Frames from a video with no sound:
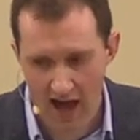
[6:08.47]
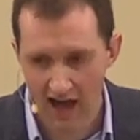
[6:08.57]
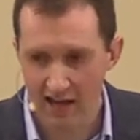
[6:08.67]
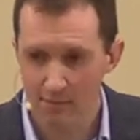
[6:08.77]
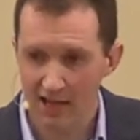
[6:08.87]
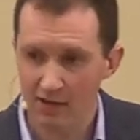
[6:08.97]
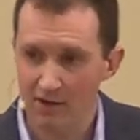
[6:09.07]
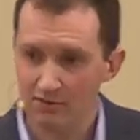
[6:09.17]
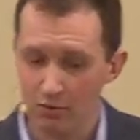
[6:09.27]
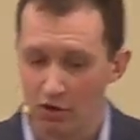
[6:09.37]
And in many
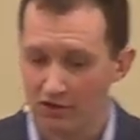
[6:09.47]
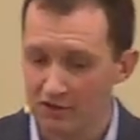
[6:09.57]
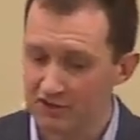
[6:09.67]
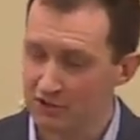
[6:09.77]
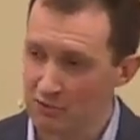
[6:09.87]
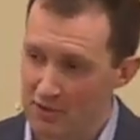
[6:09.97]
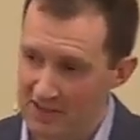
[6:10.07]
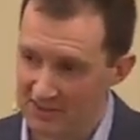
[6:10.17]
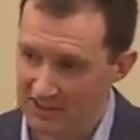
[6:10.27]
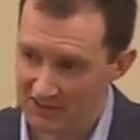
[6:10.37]
ways, water is so
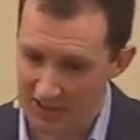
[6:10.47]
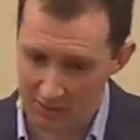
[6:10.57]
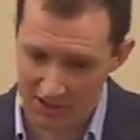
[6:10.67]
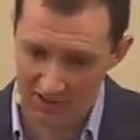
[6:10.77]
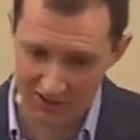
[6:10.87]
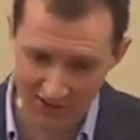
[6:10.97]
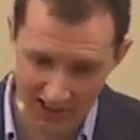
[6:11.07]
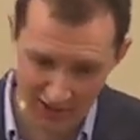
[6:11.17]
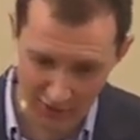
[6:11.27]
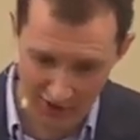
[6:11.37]
basic, isn't it? We just
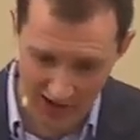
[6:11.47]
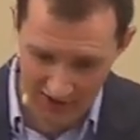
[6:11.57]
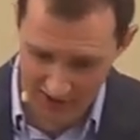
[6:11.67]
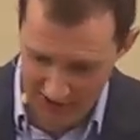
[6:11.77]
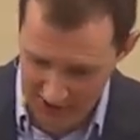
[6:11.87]
take it for granted.